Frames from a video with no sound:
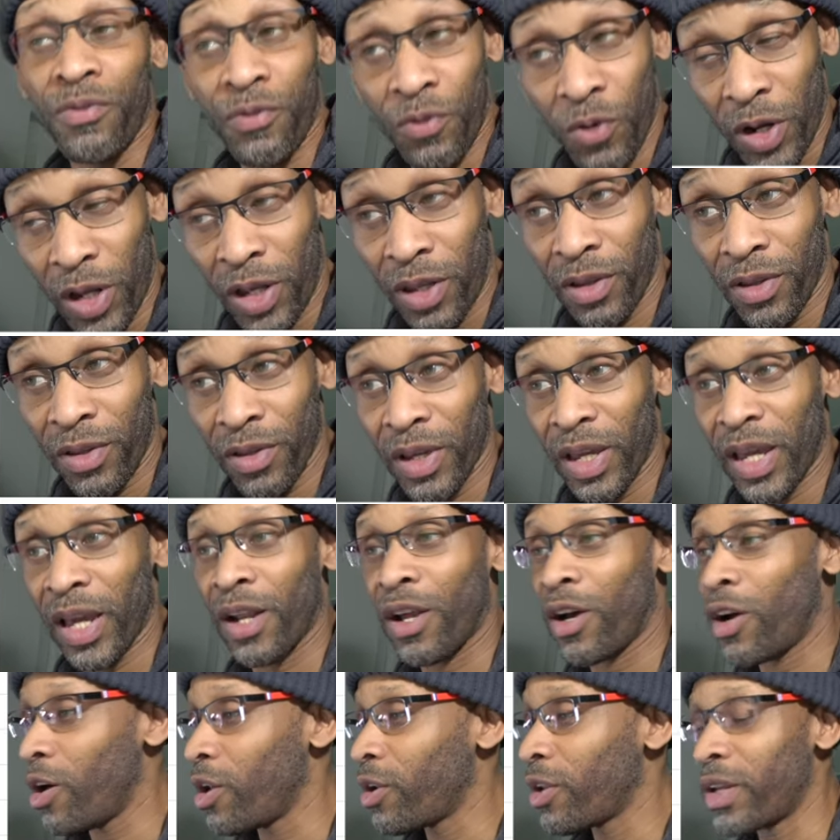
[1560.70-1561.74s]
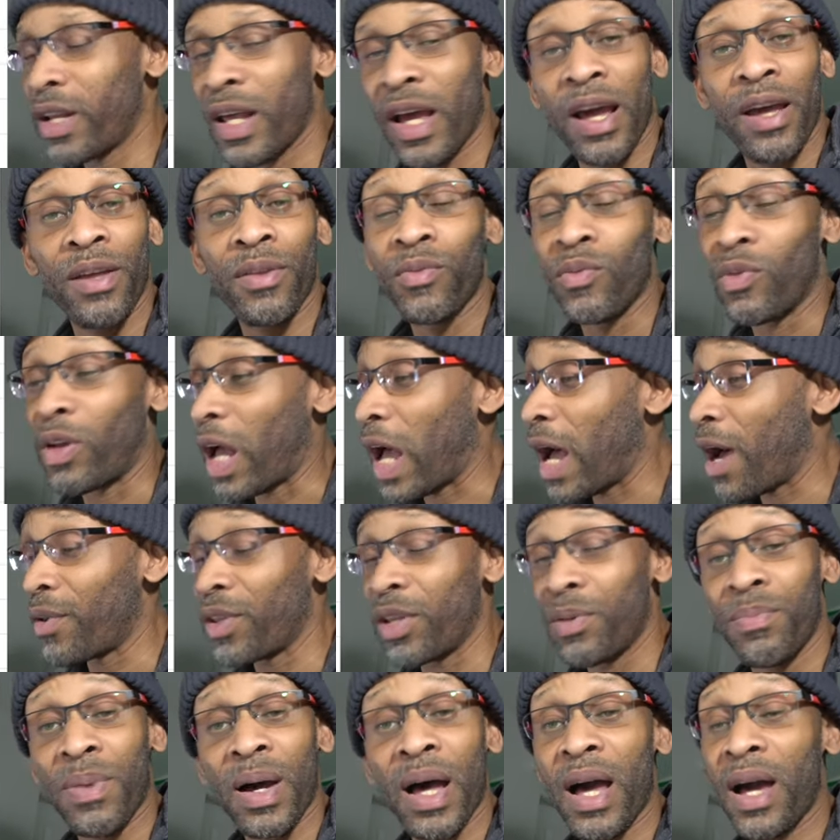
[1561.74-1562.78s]
free. You get all of that out
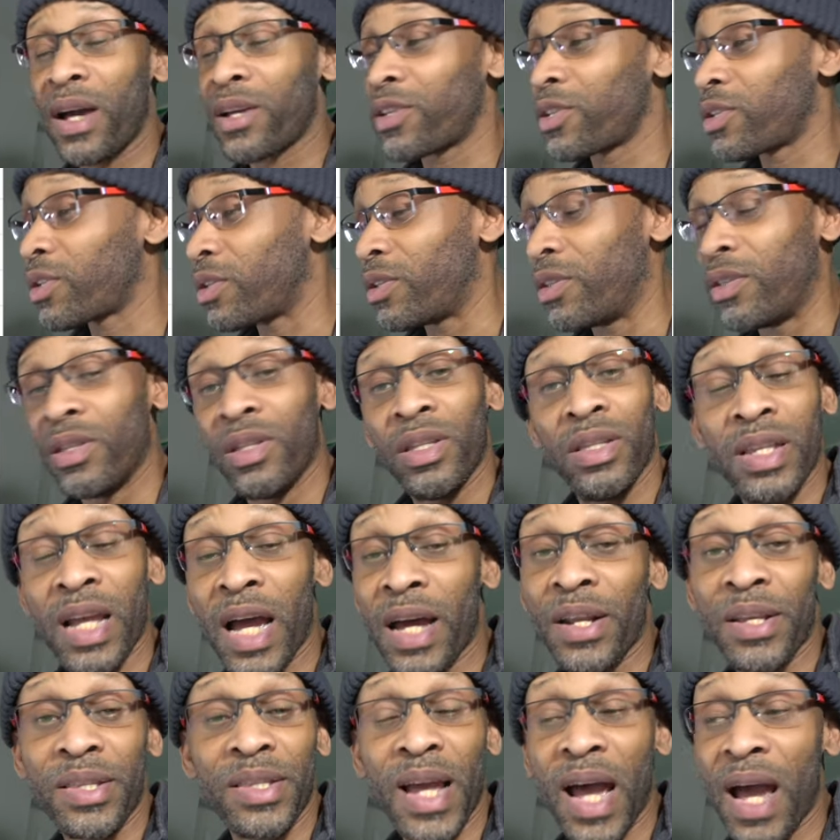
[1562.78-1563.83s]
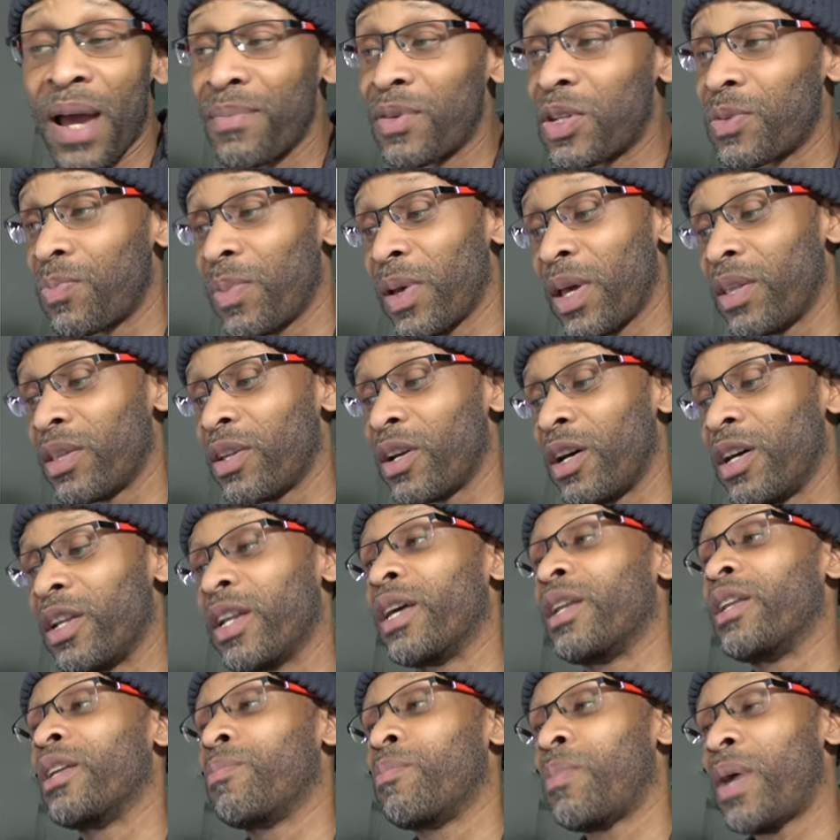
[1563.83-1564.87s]
the box, not a dime spent on
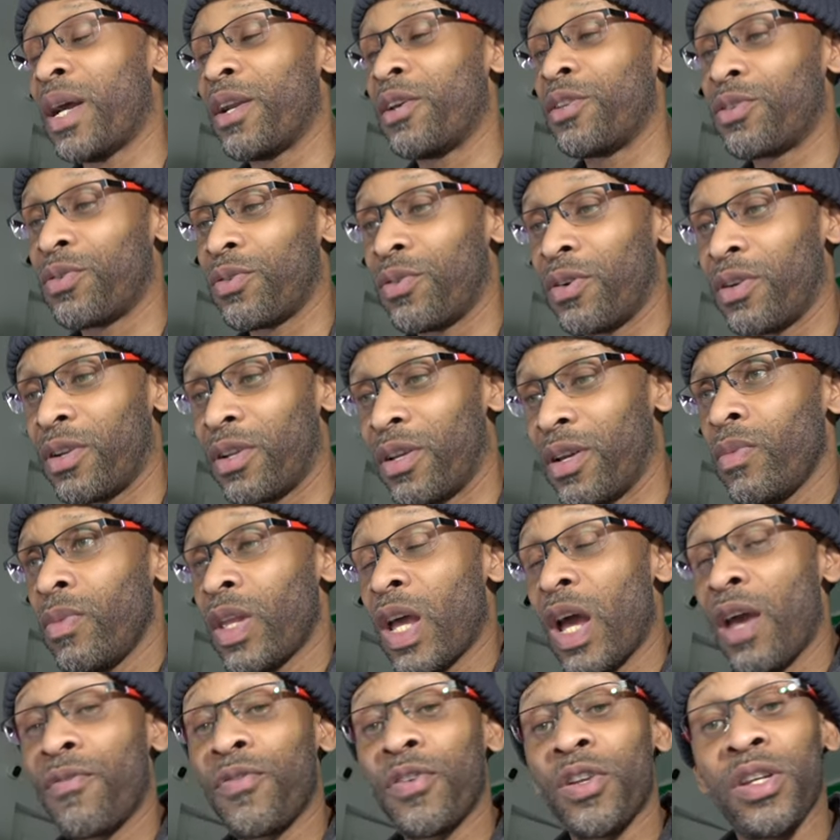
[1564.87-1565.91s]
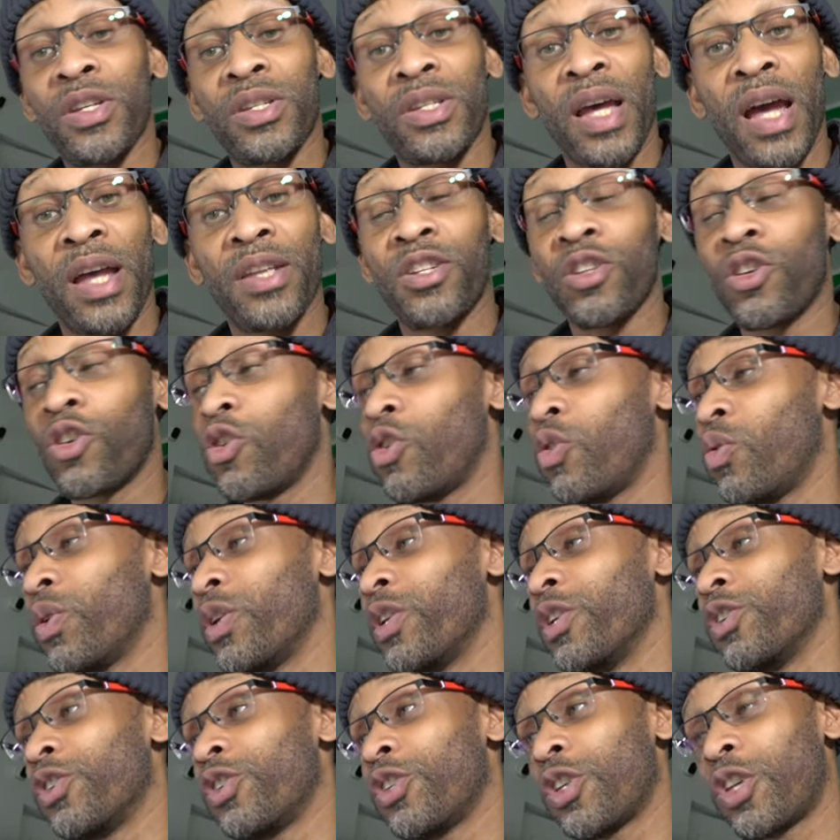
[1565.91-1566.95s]
any monitoring. Now, if you decide to go
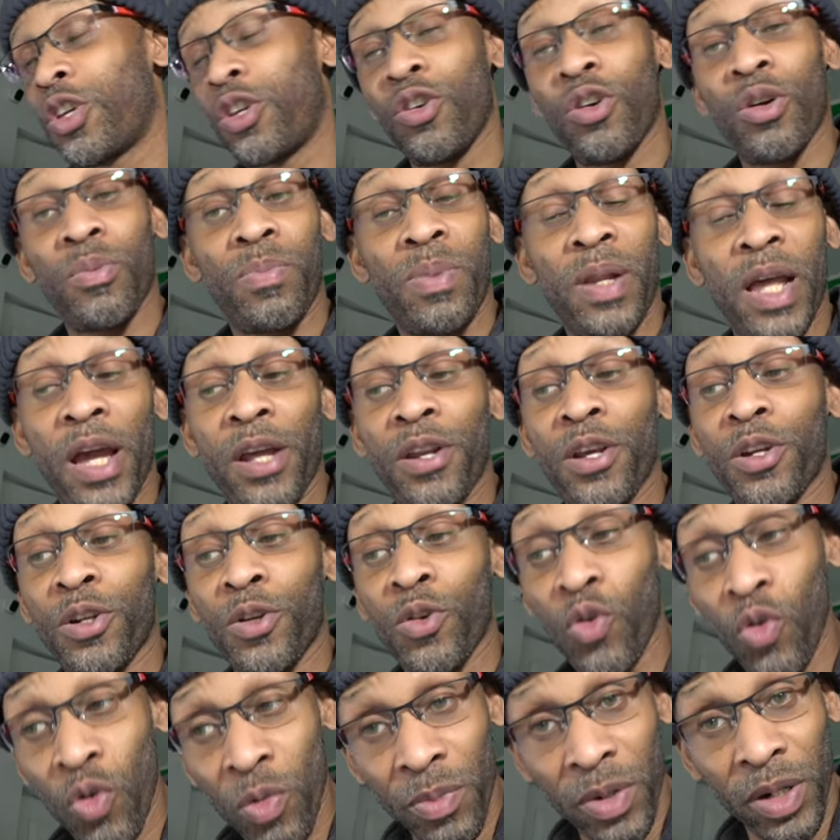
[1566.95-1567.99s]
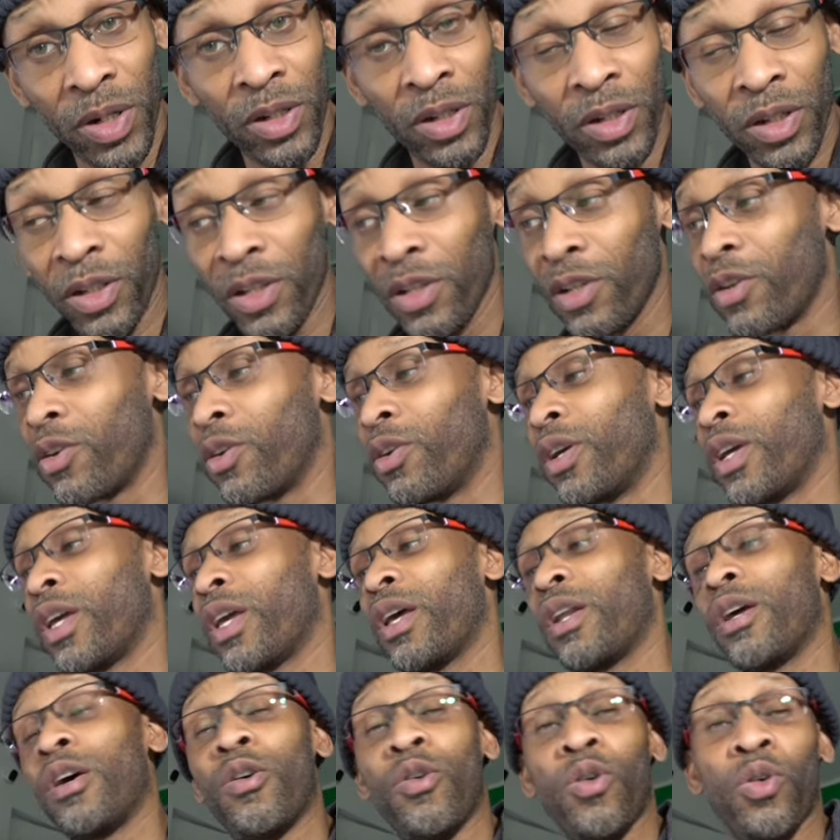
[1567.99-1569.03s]
with the secure plan on Ooma, you're gonna
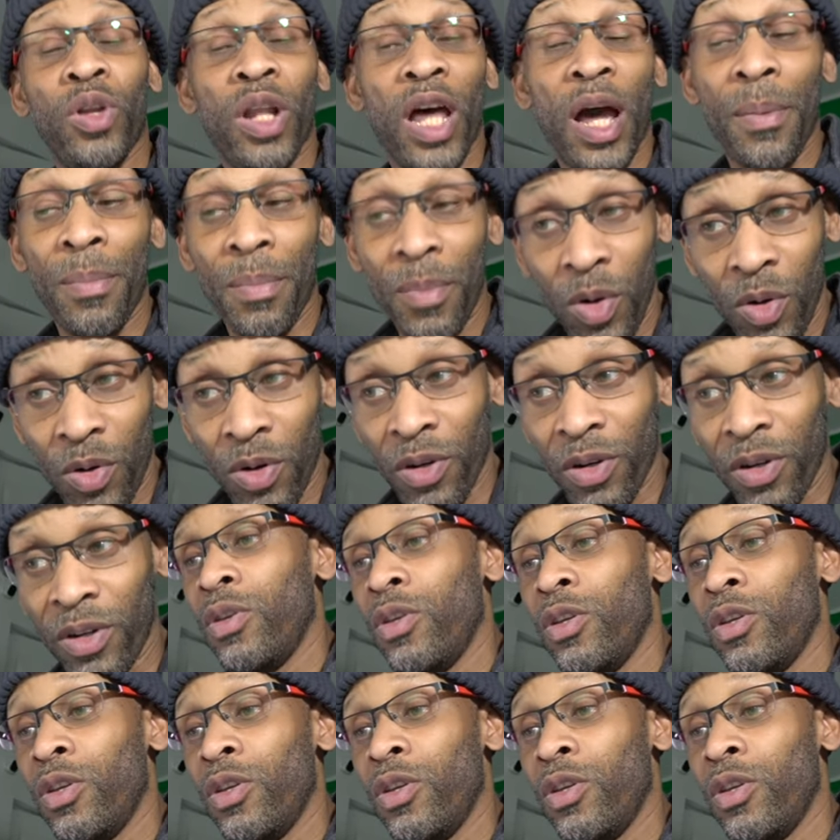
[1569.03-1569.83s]
get a whole lot more.